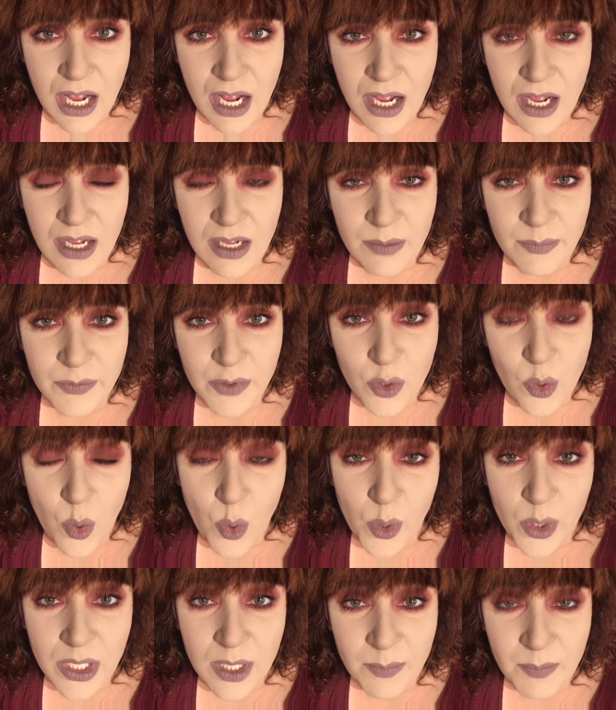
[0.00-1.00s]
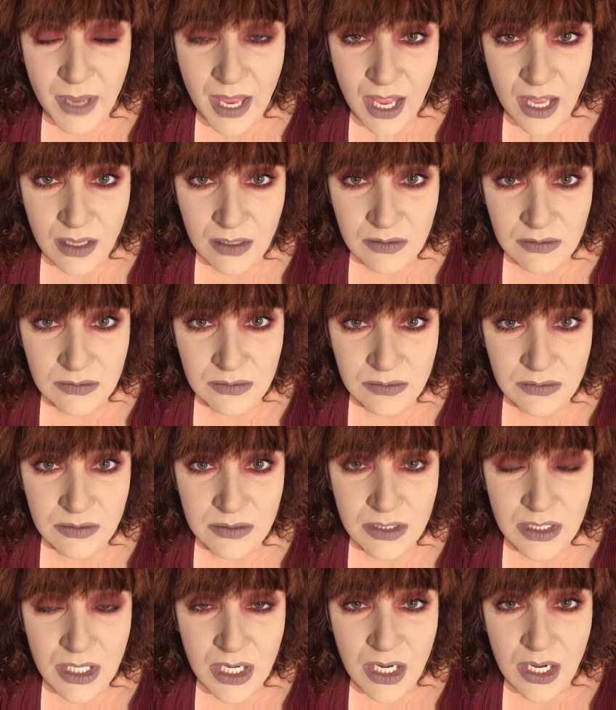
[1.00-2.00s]
Um, the court
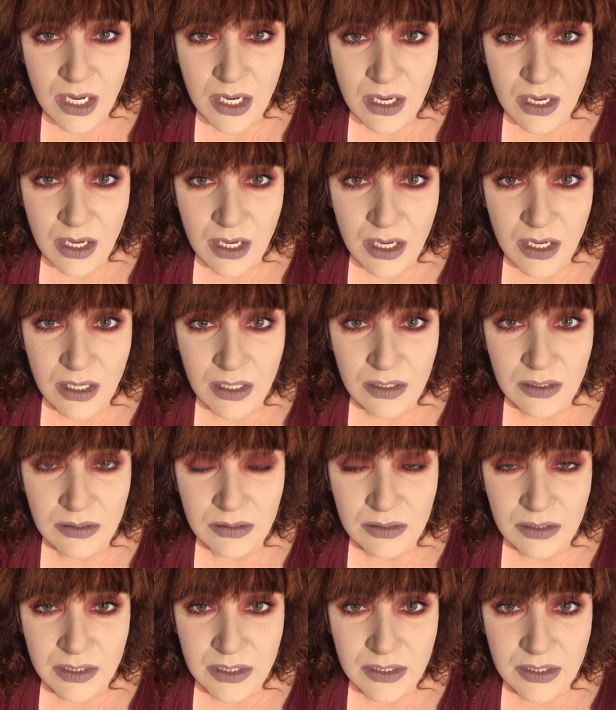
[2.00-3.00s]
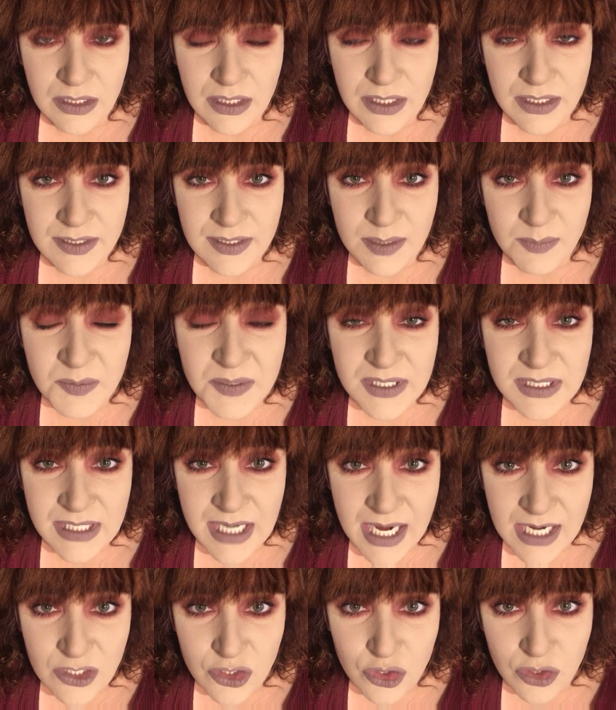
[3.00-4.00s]
upheld uh, a
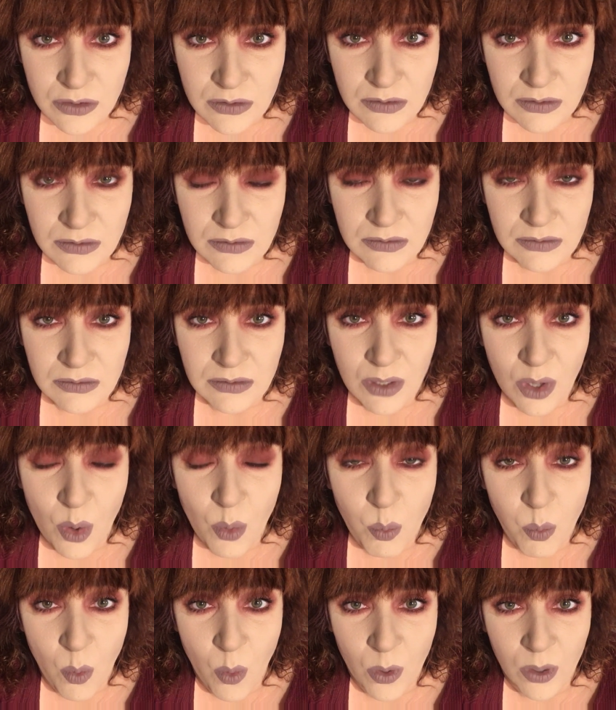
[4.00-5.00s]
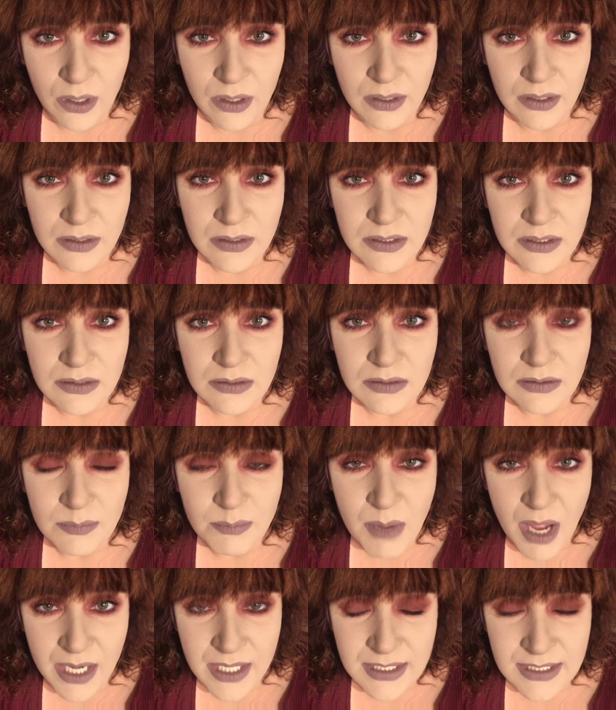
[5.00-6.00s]
substantial award
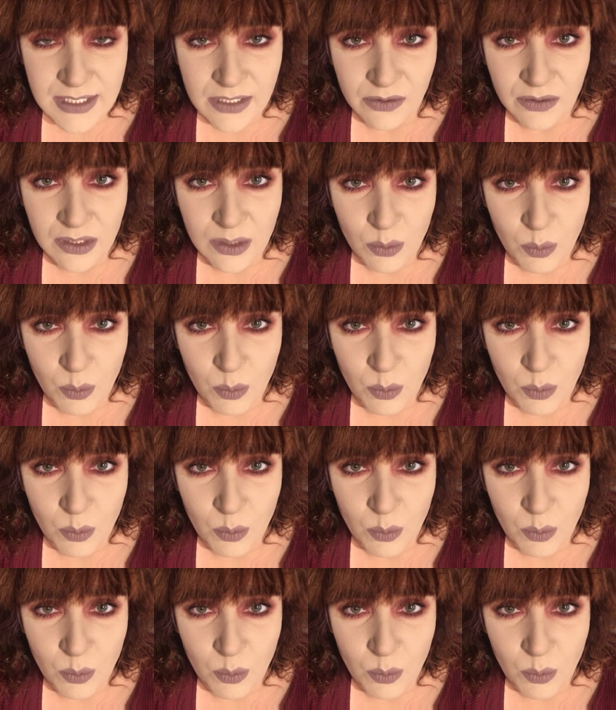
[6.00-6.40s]
monetary